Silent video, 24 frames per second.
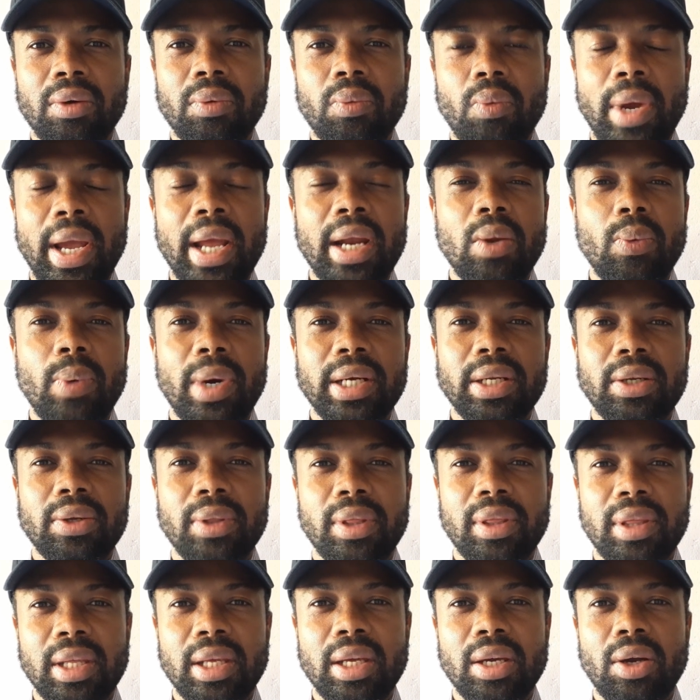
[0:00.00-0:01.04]
anyone could
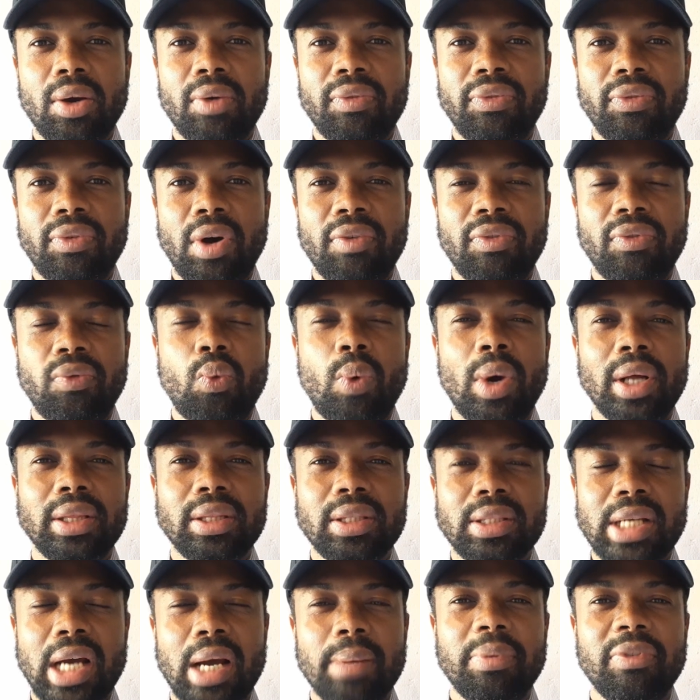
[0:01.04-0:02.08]
think of what
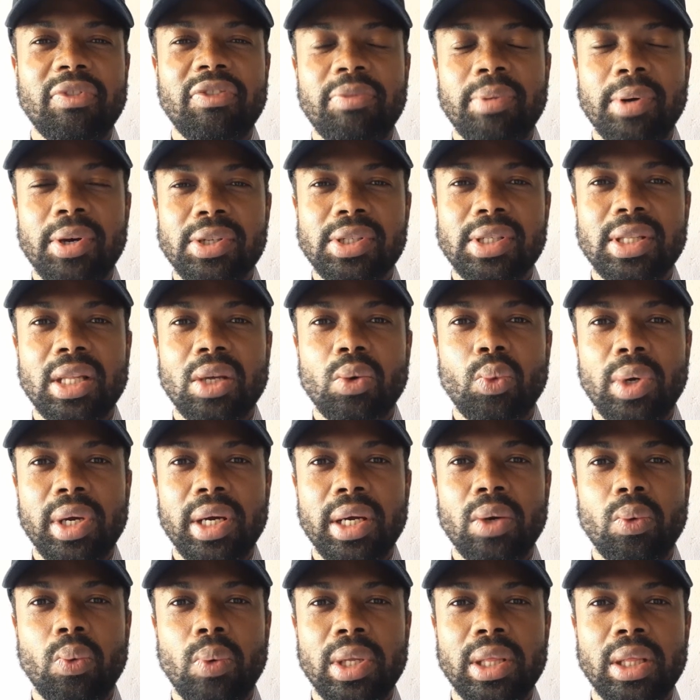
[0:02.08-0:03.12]
type of person they were
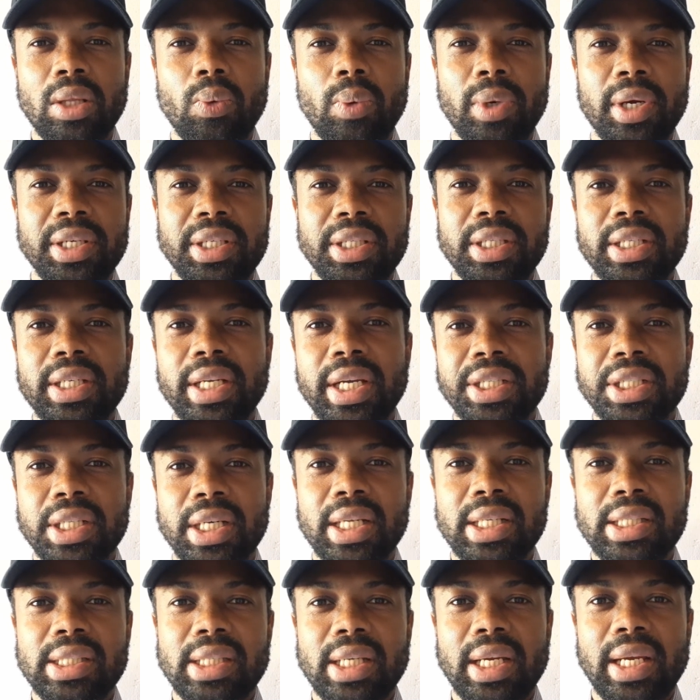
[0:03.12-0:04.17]
when they were a teenager,
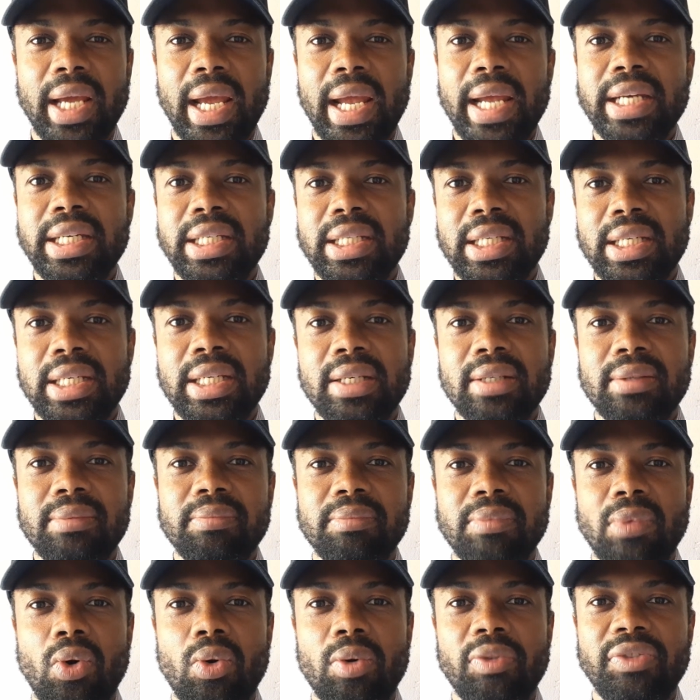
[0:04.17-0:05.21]
let's say 18
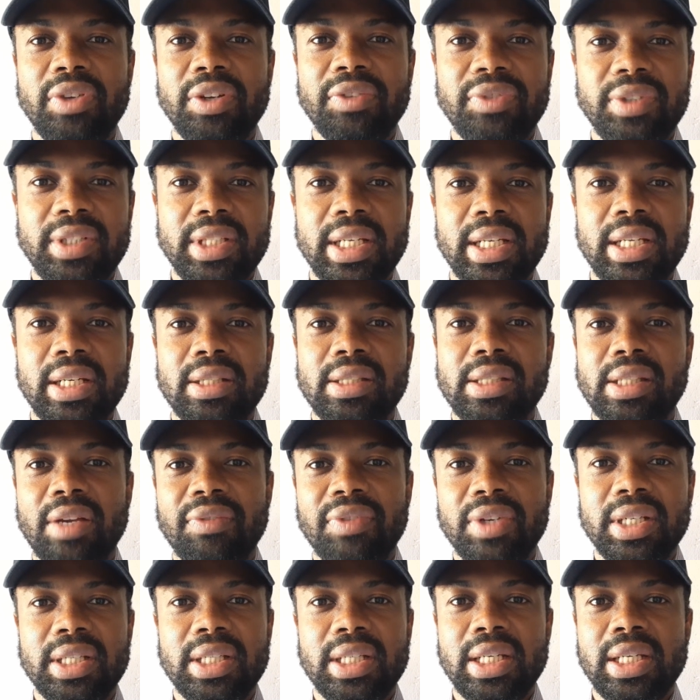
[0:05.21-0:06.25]
or 15,
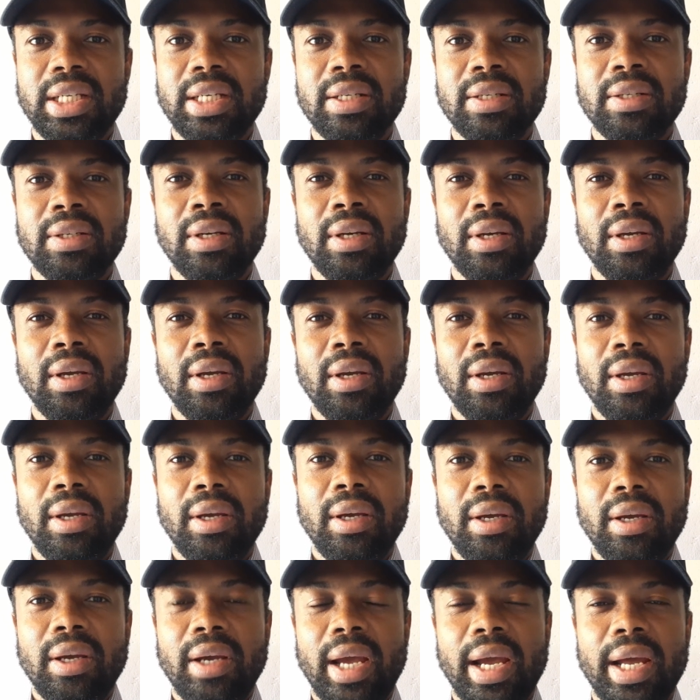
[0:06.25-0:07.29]
17.
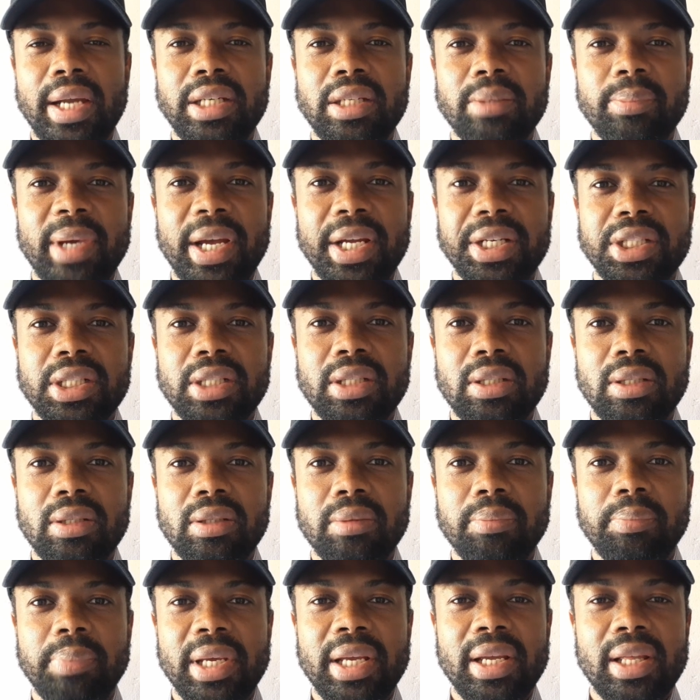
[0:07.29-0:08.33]
And imagine
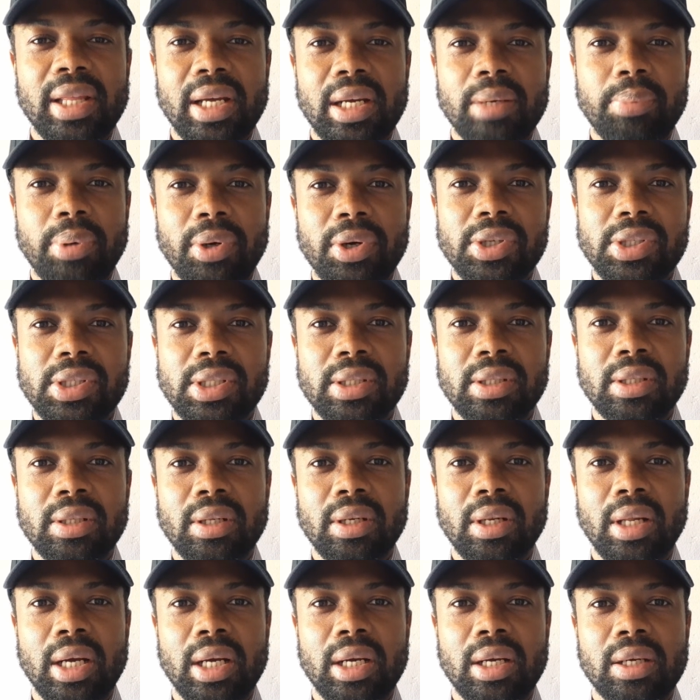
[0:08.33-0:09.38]
being that person,
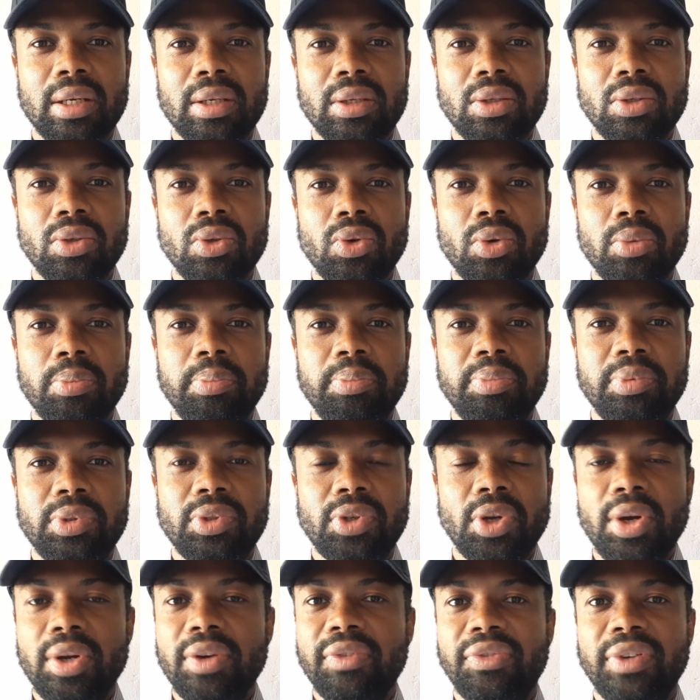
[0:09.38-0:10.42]
like you
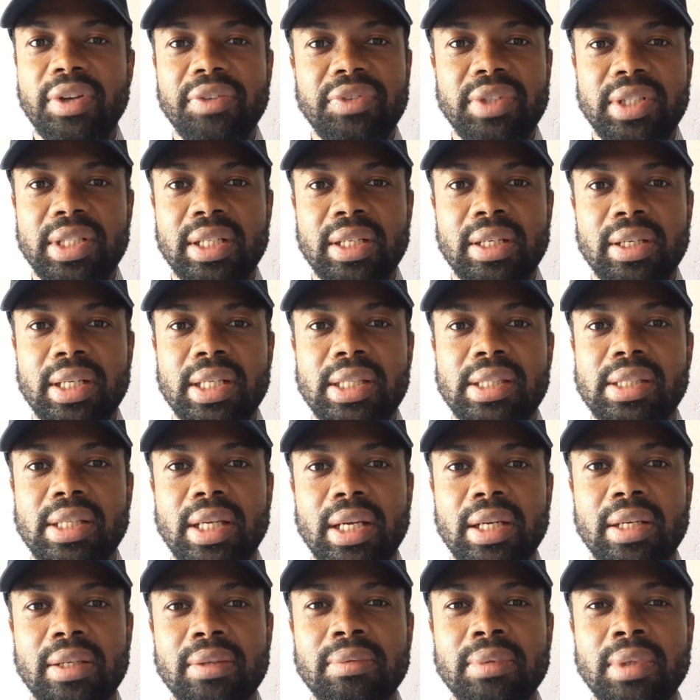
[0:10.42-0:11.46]
turn 50, let's
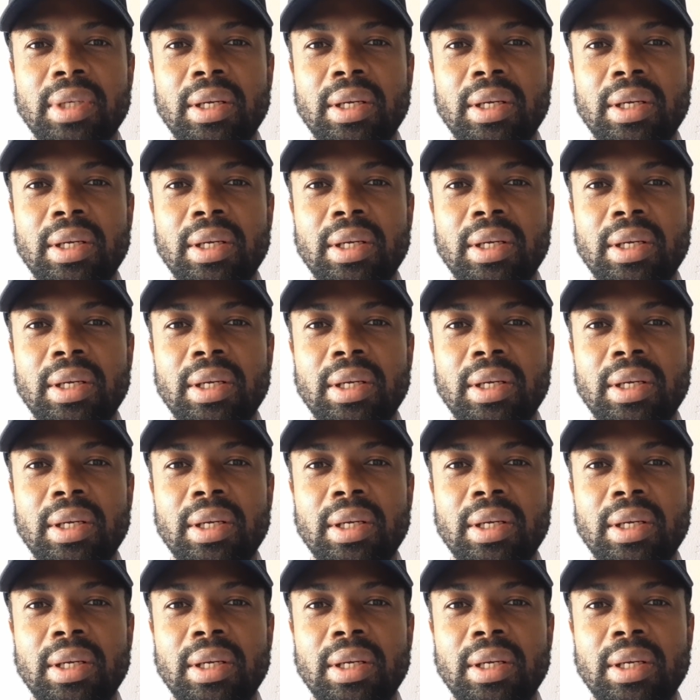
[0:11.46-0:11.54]
say.